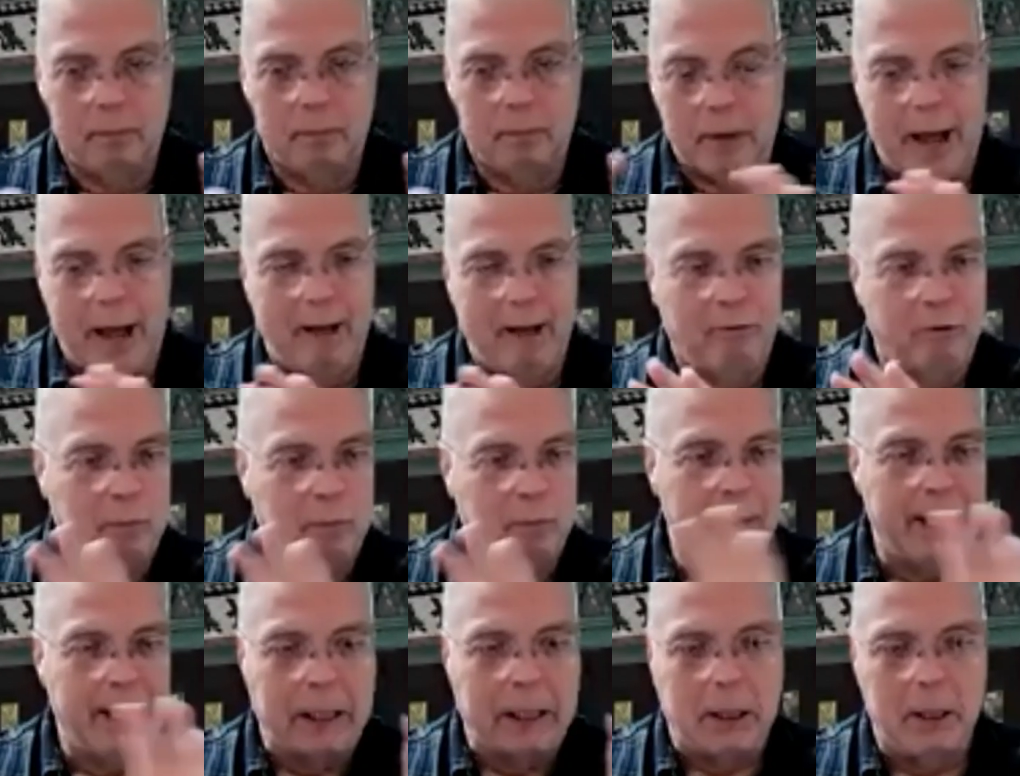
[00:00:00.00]

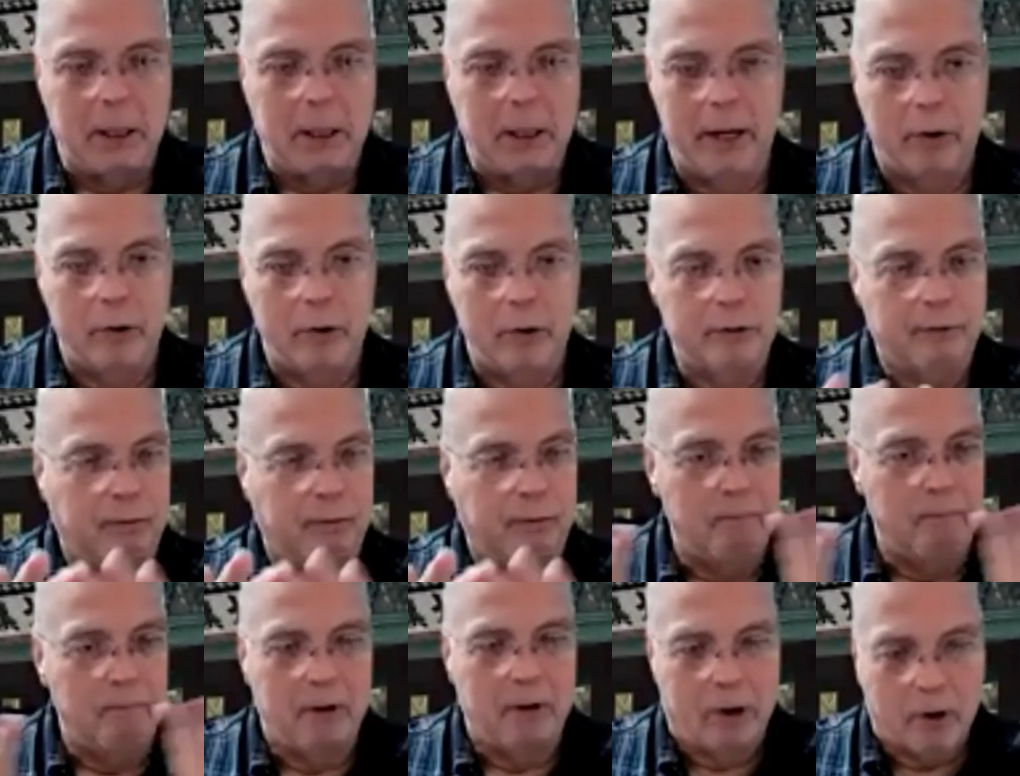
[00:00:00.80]
alphabetic letters
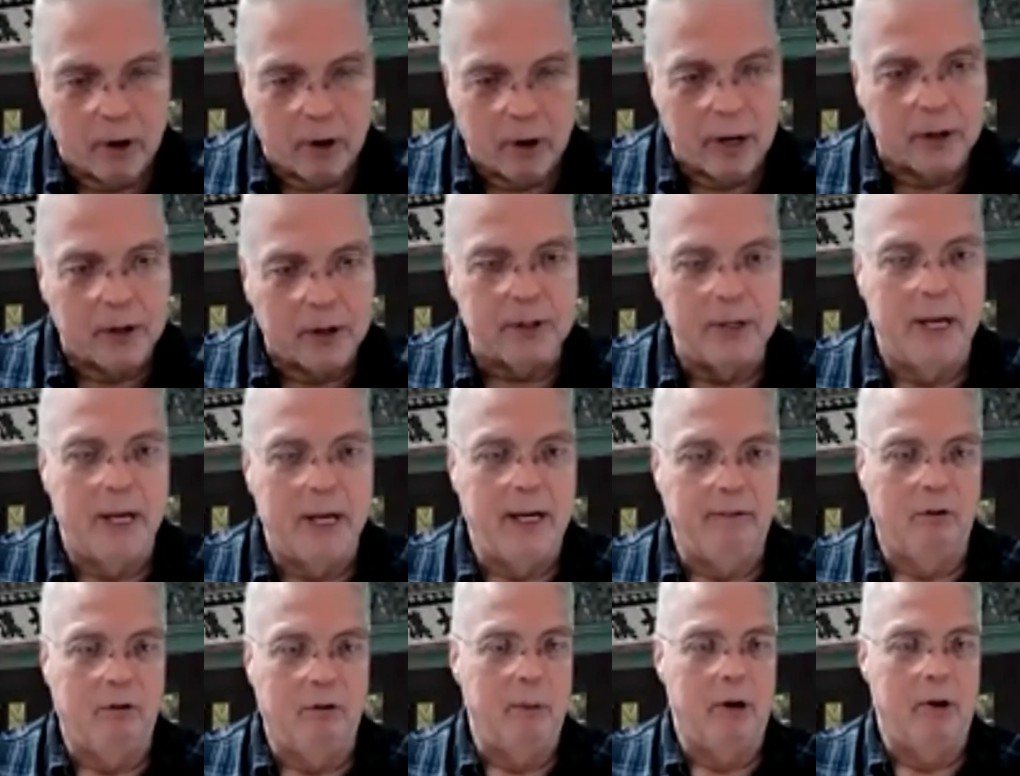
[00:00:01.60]
from various
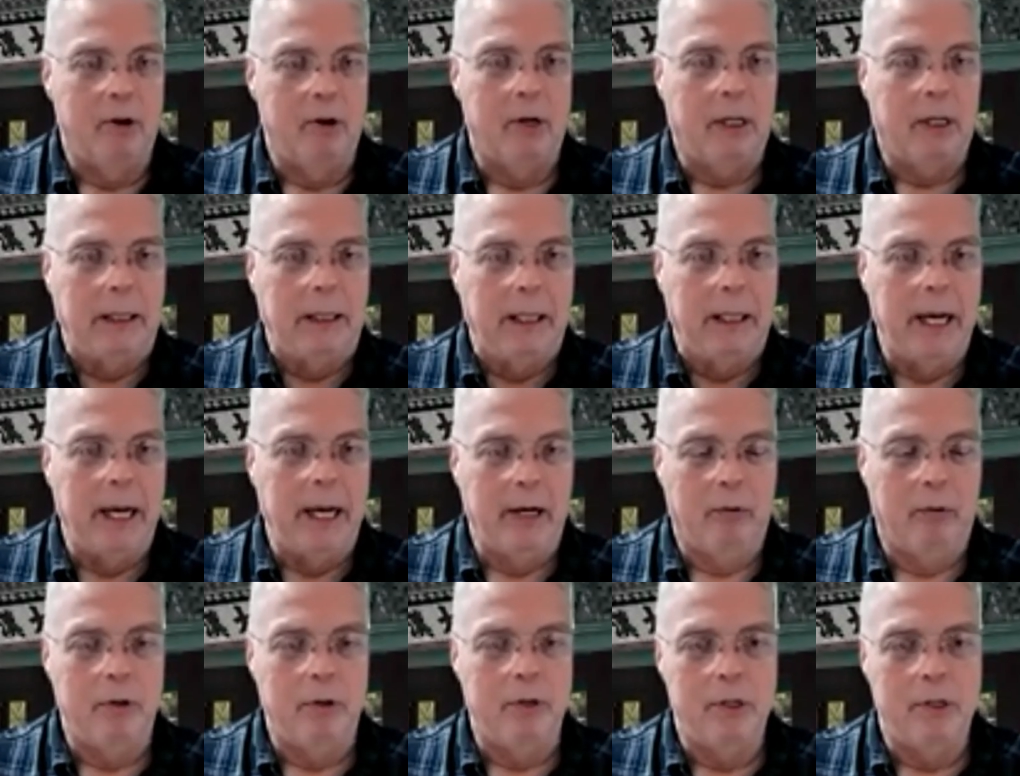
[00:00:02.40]
Native American
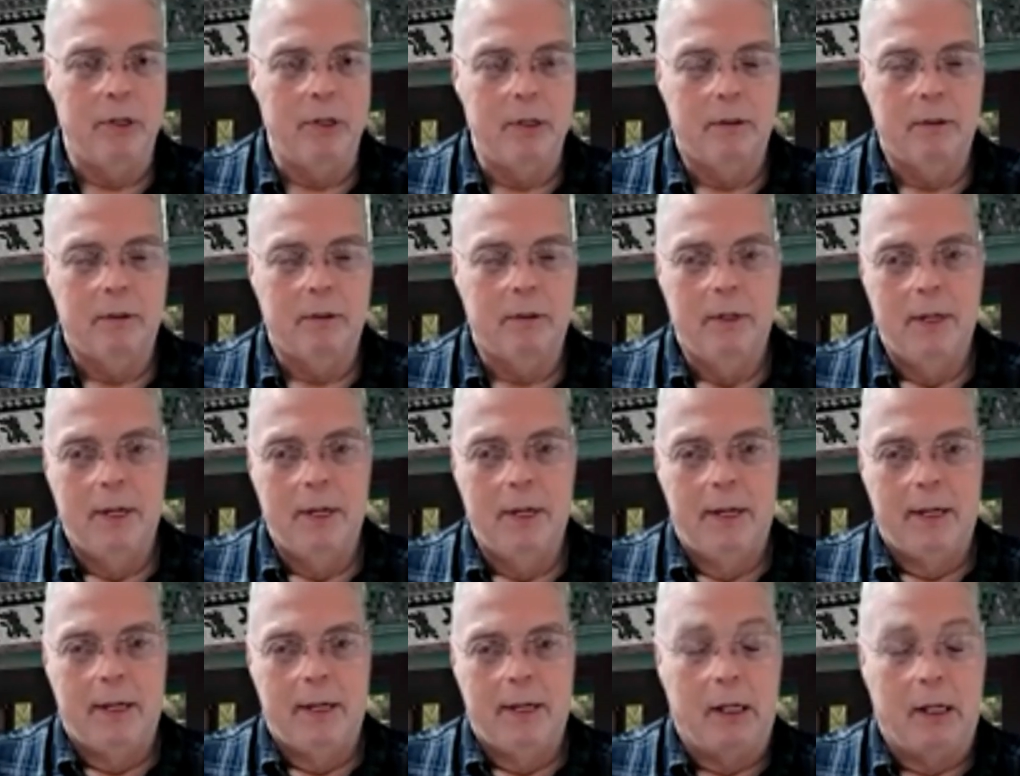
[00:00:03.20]
languages,
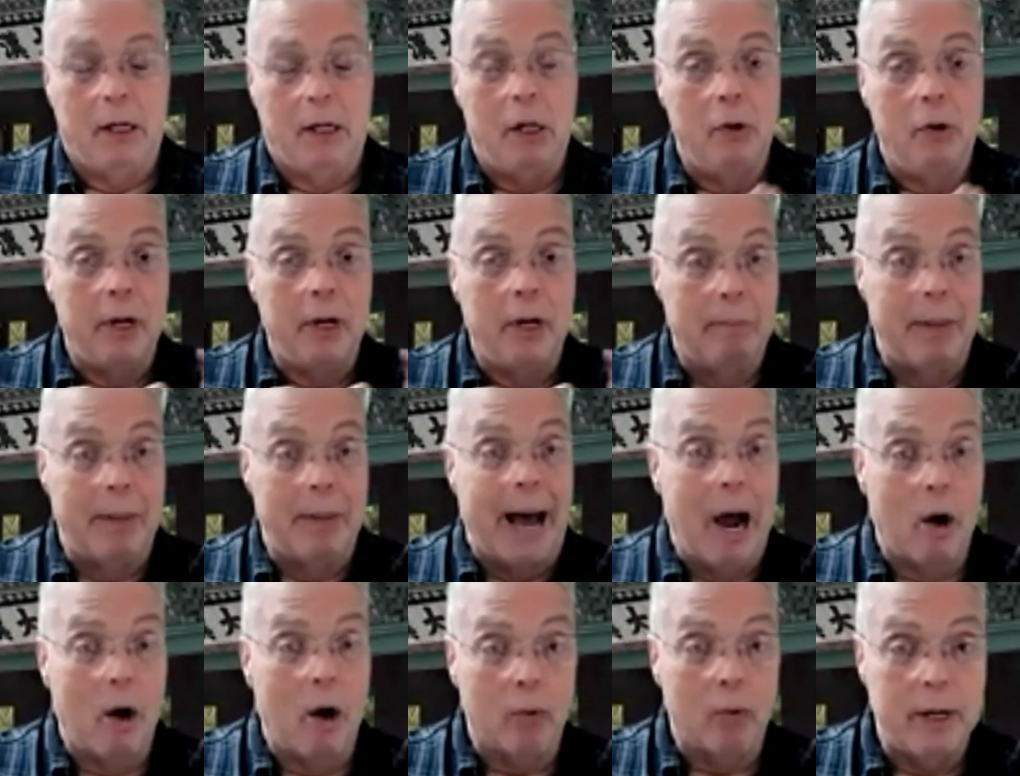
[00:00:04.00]
including
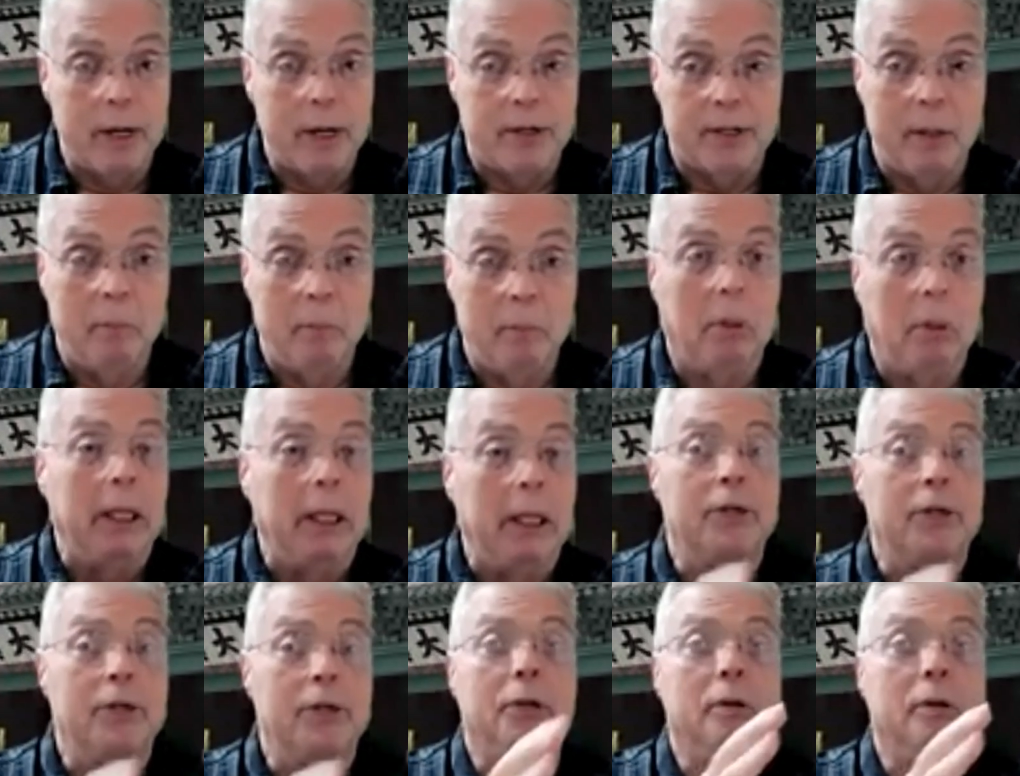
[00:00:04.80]
Maori
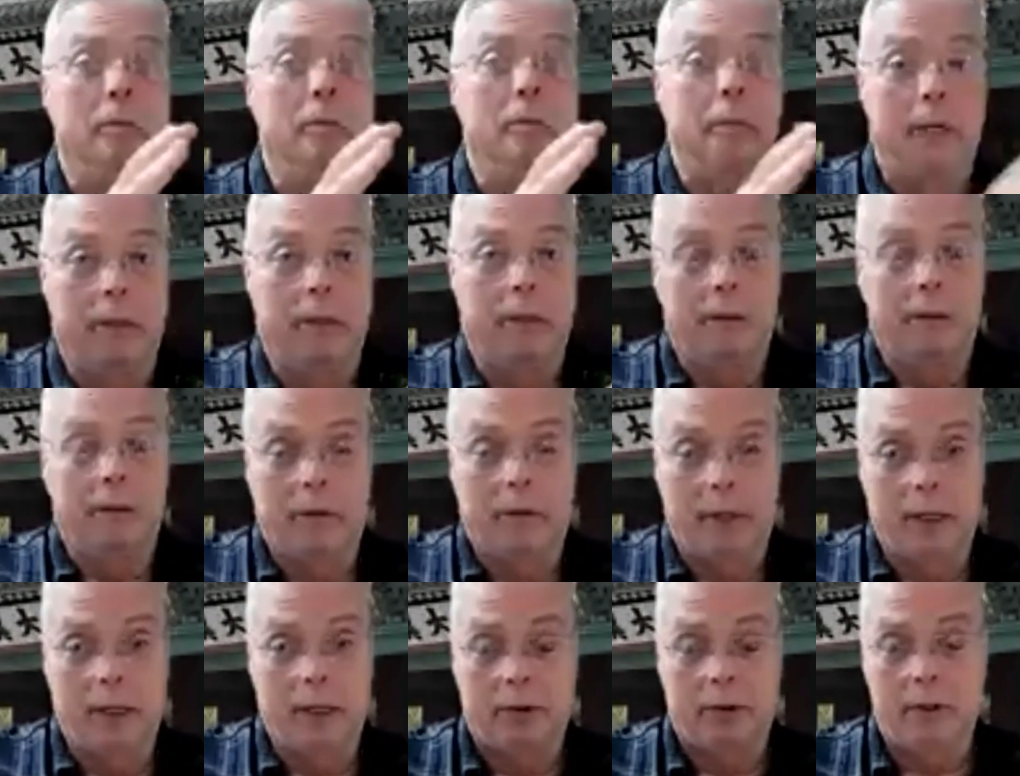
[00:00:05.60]
symbolism
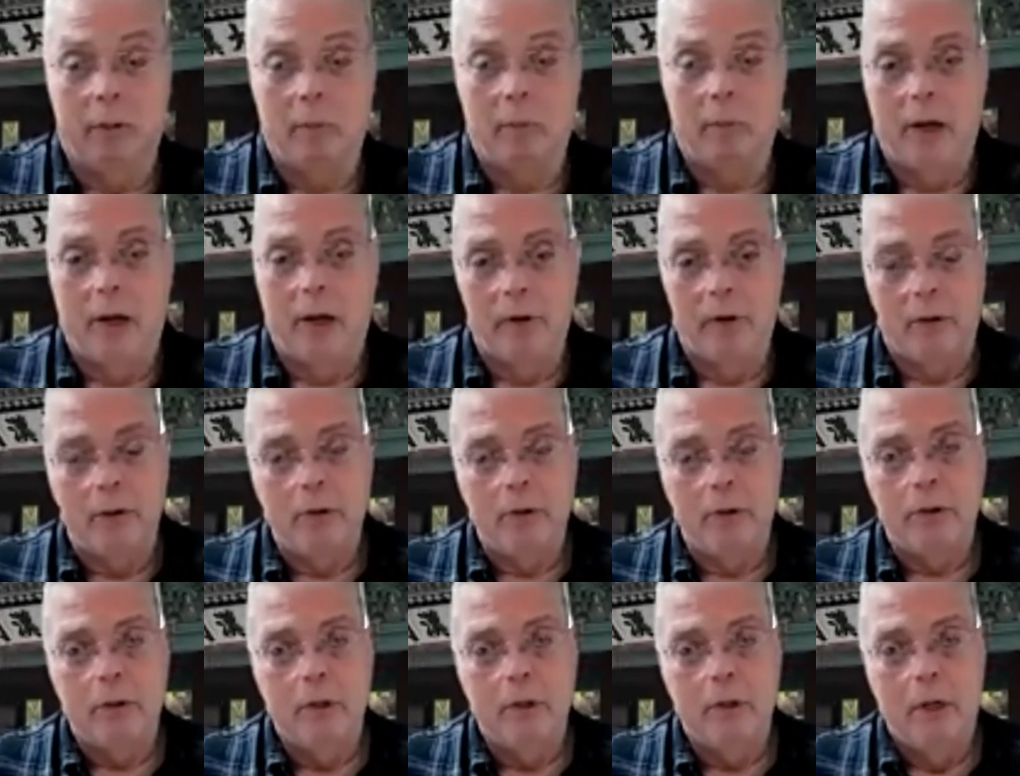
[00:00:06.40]
and some
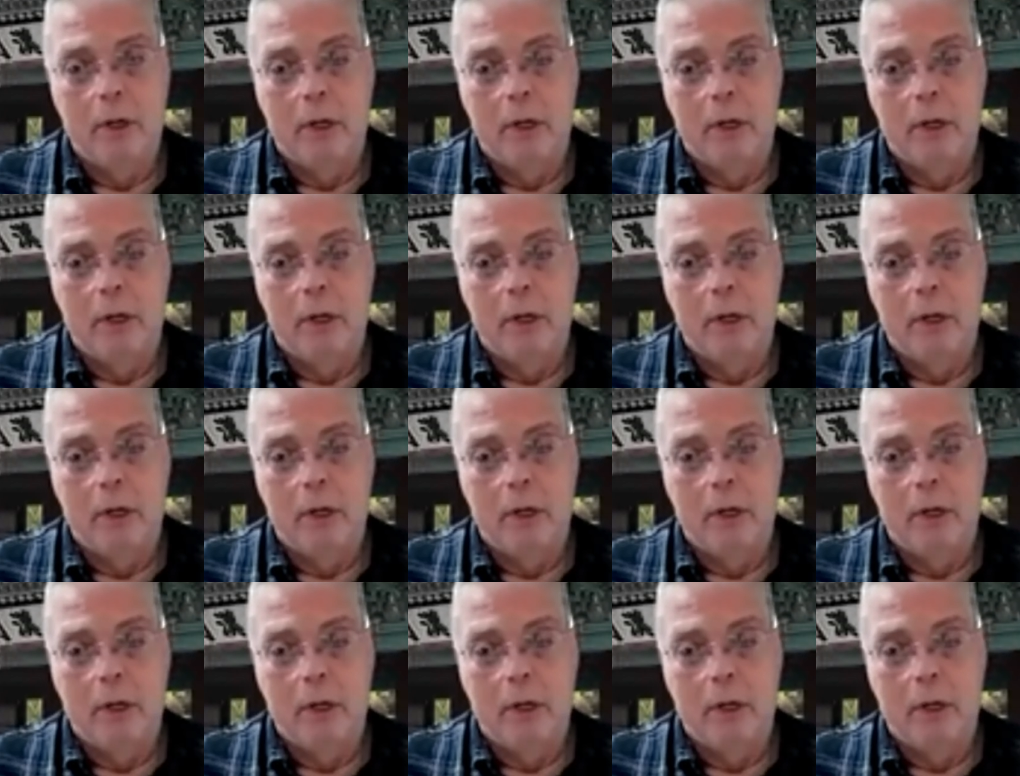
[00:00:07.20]
others.